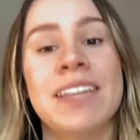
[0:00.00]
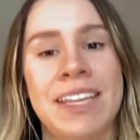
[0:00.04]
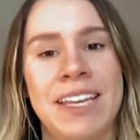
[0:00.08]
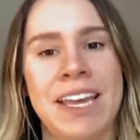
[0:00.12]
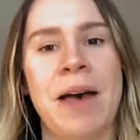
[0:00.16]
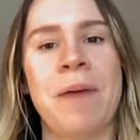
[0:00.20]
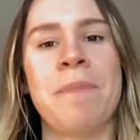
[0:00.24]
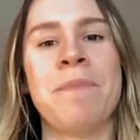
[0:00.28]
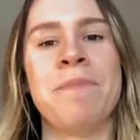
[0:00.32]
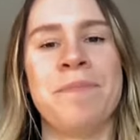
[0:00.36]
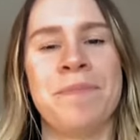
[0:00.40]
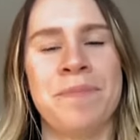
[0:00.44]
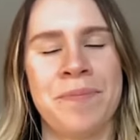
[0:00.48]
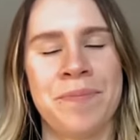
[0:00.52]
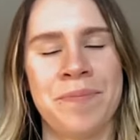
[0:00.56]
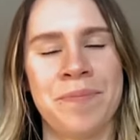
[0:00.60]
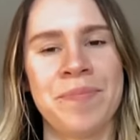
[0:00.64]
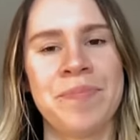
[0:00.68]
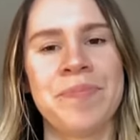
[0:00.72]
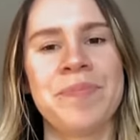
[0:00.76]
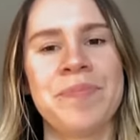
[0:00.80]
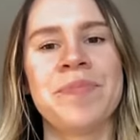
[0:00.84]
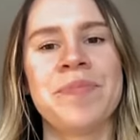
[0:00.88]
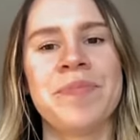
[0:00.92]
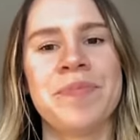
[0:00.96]

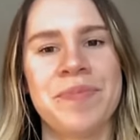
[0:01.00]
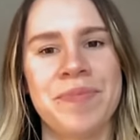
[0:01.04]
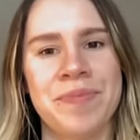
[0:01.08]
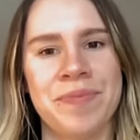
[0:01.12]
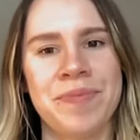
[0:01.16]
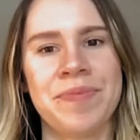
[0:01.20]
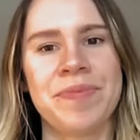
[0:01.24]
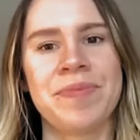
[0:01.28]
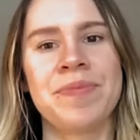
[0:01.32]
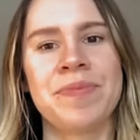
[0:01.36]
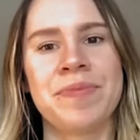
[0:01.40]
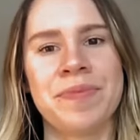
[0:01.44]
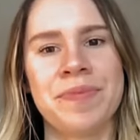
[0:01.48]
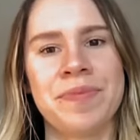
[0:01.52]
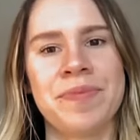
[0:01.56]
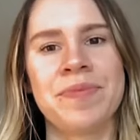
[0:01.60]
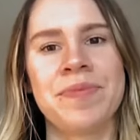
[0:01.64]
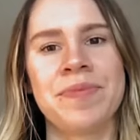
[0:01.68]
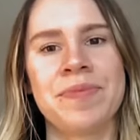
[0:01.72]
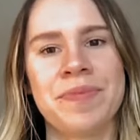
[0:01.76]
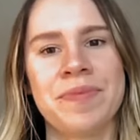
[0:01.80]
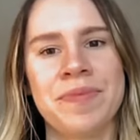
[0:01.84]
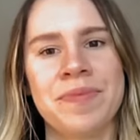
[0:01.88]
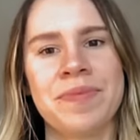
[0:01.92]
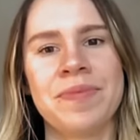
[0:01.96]

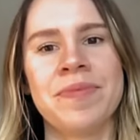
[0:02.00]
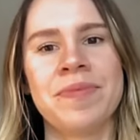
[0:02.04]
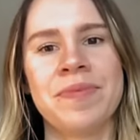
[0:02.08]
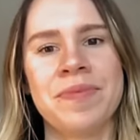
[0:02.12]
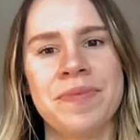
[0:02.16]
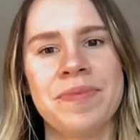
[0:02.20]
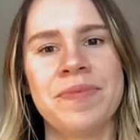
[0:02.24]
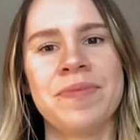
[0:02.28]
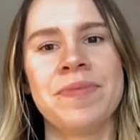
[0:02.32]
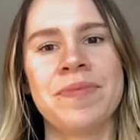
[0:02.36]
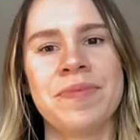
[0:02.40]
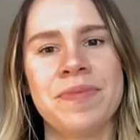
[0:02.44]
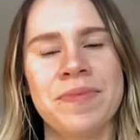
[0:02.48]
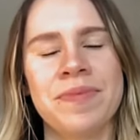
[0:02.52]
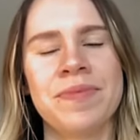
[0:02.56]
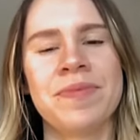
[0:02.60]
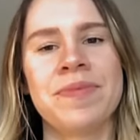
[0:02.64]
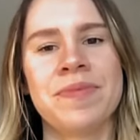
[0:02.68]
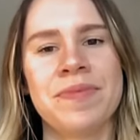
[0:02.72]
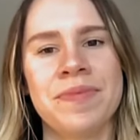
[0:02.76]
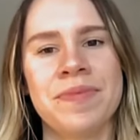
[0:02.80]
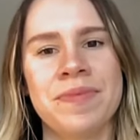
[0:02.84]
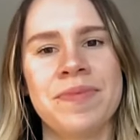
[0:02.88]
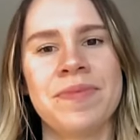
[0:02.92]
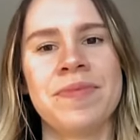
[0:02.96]

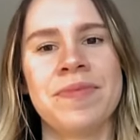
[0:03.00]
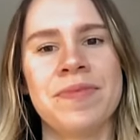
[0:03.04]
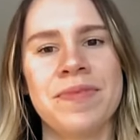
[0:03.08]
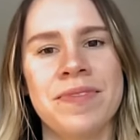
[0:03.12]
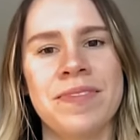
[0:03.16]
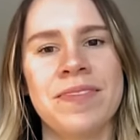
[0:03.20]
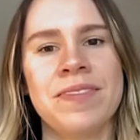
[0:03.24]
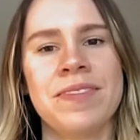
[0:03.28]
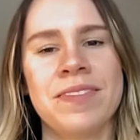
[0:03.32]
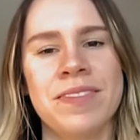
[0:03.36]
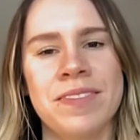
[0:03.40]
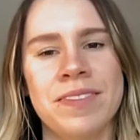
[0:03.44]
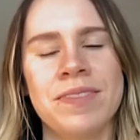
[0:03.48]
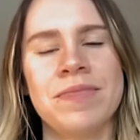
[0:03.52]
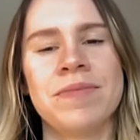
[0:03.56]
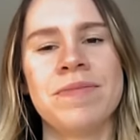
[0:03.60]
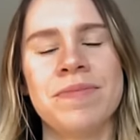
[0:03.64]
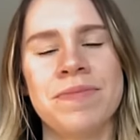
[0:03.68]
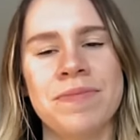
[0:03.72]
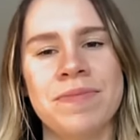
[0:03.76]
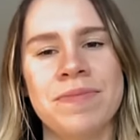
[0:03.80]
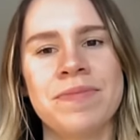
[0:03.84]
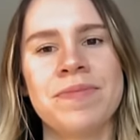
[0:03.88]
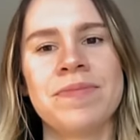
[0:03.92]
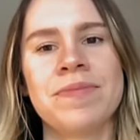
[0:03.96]

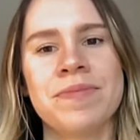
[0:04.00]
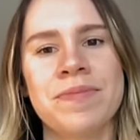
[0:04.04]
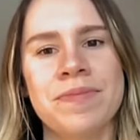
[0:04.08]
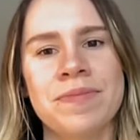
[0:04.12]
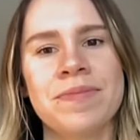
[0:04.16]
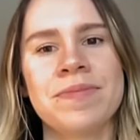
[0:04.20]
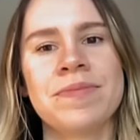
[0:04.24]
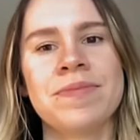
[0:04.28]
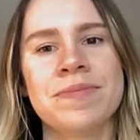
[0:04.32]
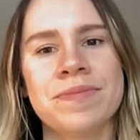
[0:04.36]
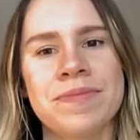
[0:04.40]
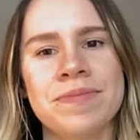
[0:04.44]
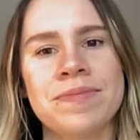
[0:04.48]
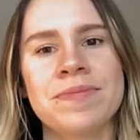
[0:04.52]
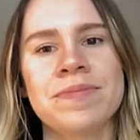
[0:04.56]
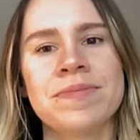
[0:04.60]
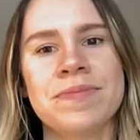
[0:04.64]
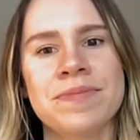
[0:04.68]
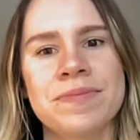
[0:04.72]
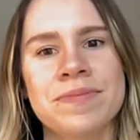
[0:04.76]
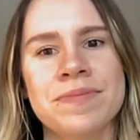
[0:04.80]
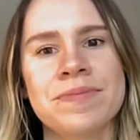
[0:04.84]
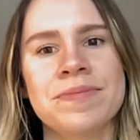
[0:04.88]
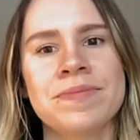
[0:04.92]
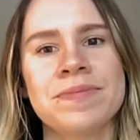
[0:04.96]

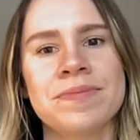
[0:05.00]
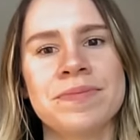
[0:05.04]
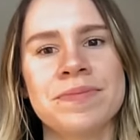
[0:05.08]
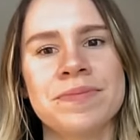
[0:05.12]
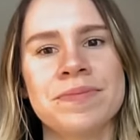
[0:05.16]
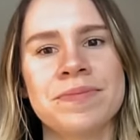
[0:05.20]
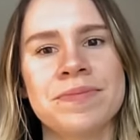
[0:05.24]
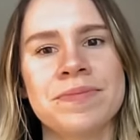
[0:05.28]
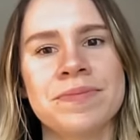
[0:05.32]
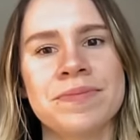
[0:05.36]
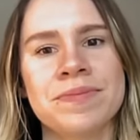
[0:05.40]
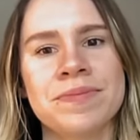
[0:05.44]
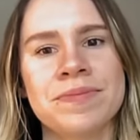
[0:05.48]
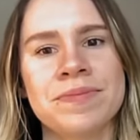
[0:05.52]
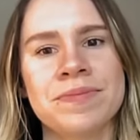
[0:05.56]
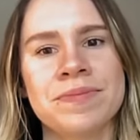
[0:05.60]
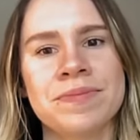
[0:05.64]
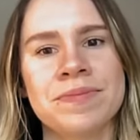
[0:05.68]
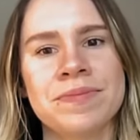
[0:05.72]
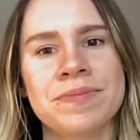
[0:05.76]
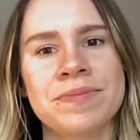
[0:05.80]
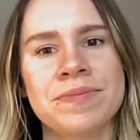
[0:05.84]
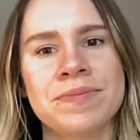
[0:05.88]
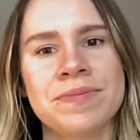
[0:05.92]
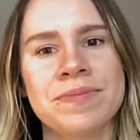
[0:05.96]

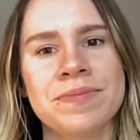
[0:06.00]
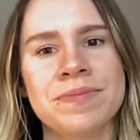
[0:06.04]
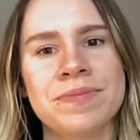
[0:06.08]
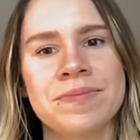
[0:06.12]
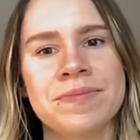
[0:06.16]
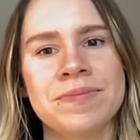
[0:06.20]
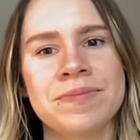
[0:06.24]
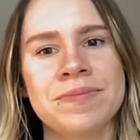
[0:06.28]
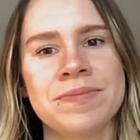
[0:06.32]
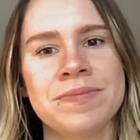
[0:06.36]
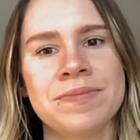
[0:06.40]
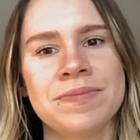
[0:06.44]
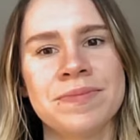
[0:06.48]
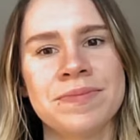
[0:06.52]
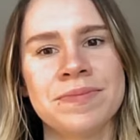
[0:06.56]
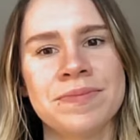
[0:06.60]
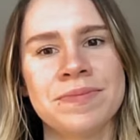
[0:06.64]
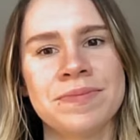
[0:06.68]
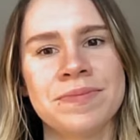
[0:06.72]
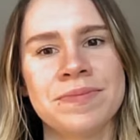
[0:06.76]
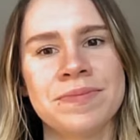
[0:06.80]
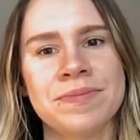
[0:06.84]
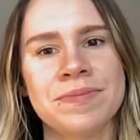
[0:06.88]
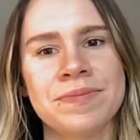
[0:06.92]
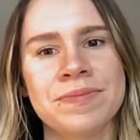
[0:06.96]

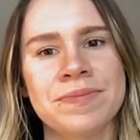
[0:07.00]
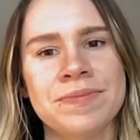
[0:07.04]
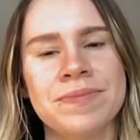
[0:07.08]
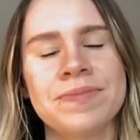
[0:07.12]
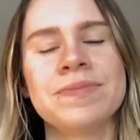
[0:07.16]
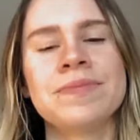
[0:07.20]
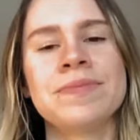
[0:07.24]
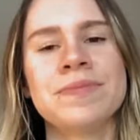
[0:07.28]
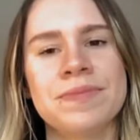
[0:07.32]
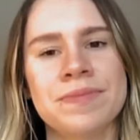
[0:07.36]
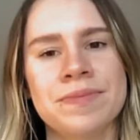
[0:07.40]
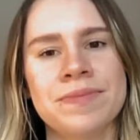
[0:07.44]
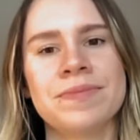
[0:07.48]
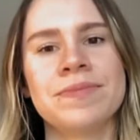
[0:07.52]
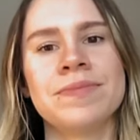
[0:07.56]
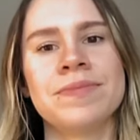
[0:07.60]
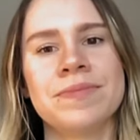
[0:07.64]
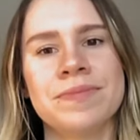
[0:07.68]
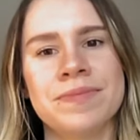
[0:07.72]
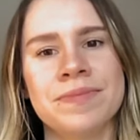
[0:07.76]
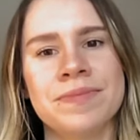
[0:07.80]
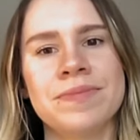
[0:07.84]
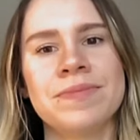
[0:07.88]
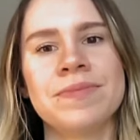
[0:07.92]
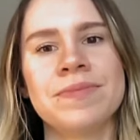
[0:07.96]
This person isn't speaking.